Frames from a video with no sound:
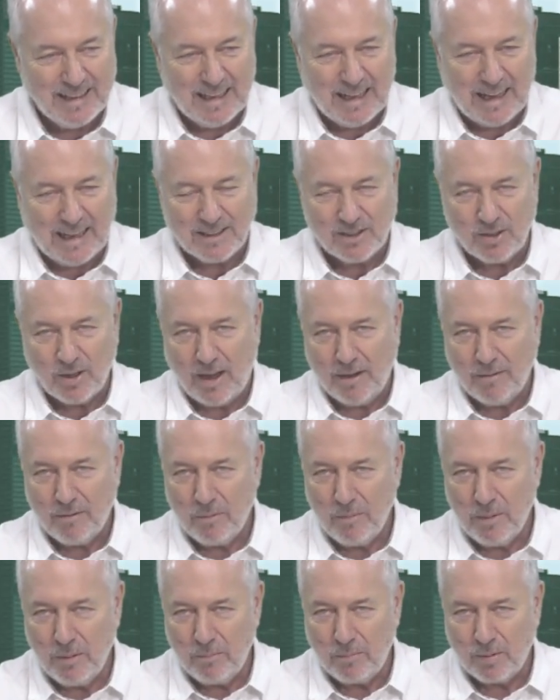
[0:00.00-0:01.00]
And so I
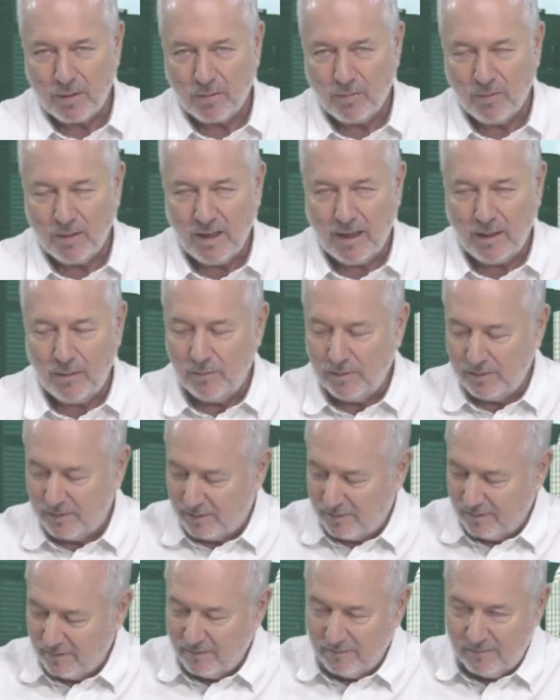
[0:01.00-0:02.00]
remember when I
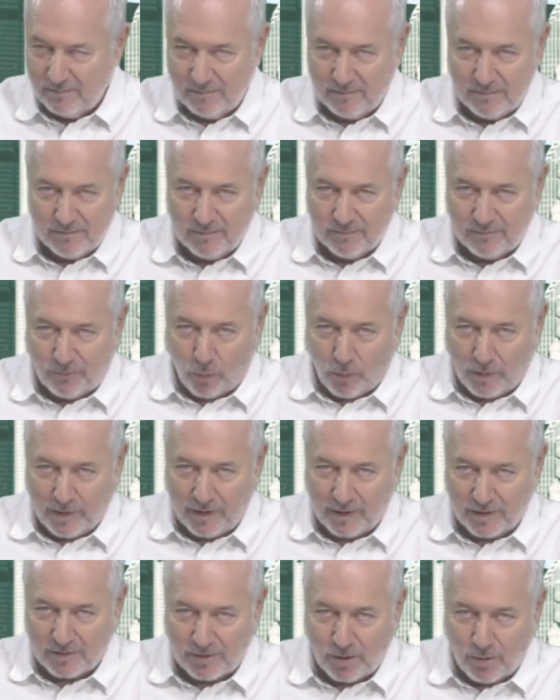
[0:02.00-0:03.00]
was 4
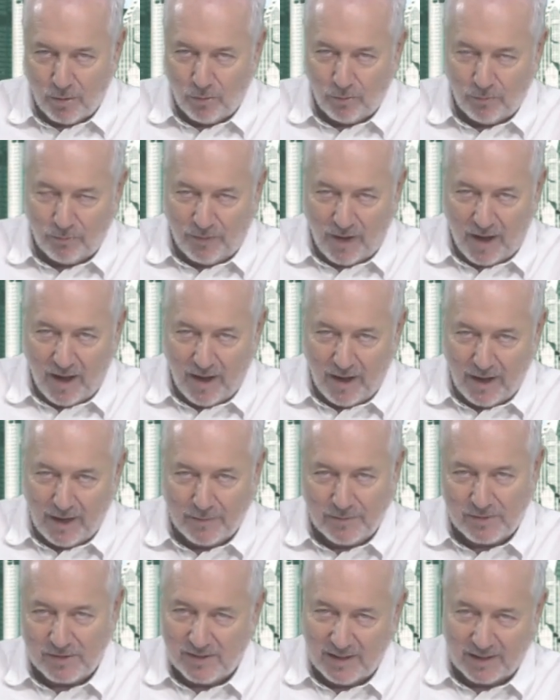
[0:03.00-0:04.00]
years old,
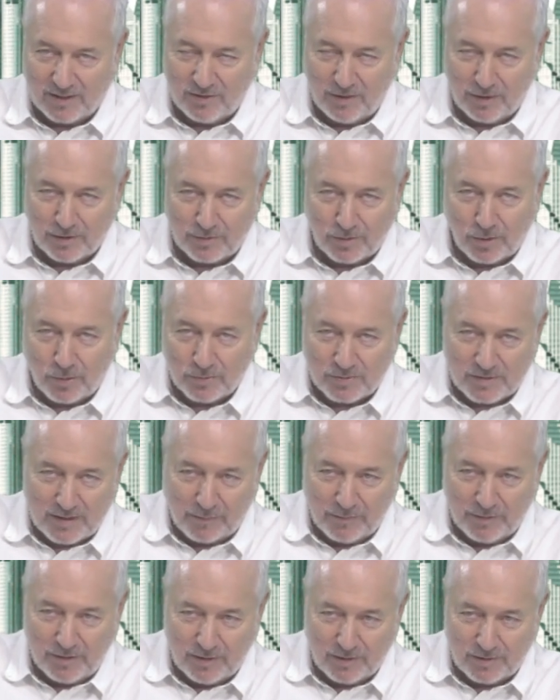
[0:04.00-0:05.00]
5, 6 years old,
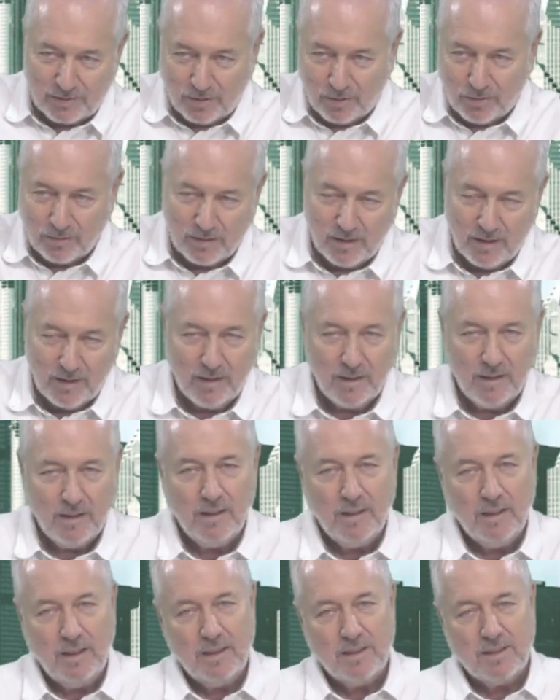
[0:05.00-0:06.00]
7 years old,
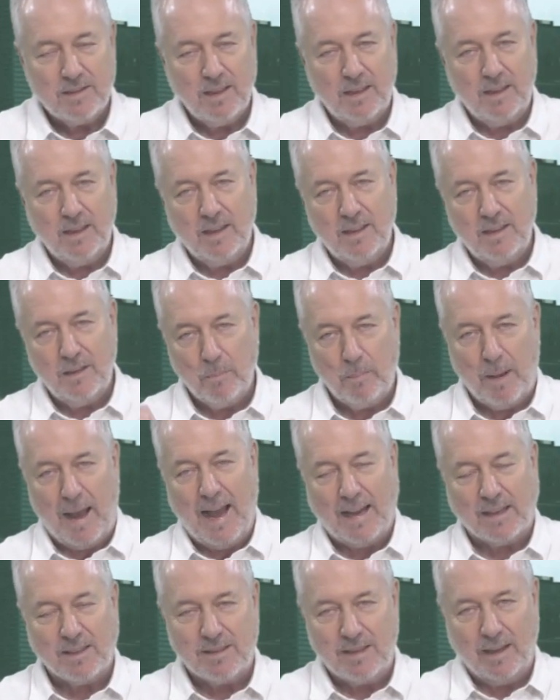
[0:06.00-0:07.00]
sitting in the
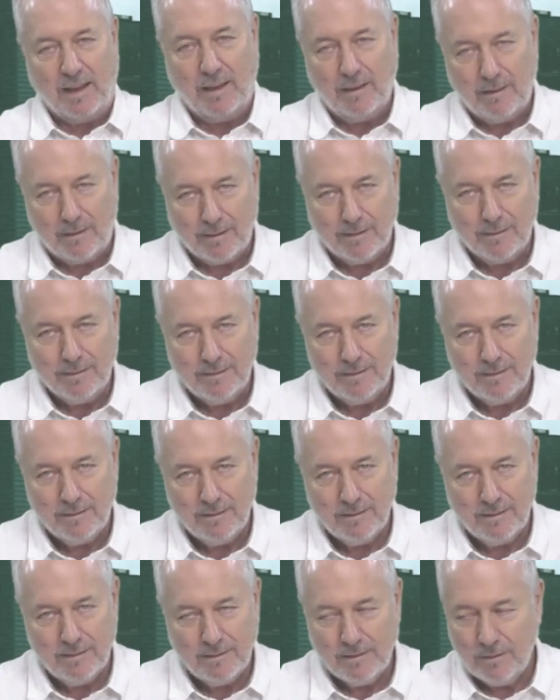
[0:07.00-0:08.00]
back seat
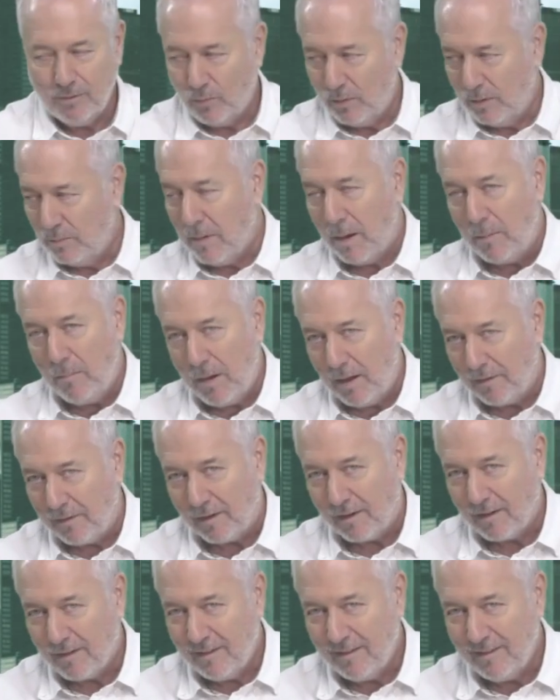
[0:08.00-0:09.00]
with my mother.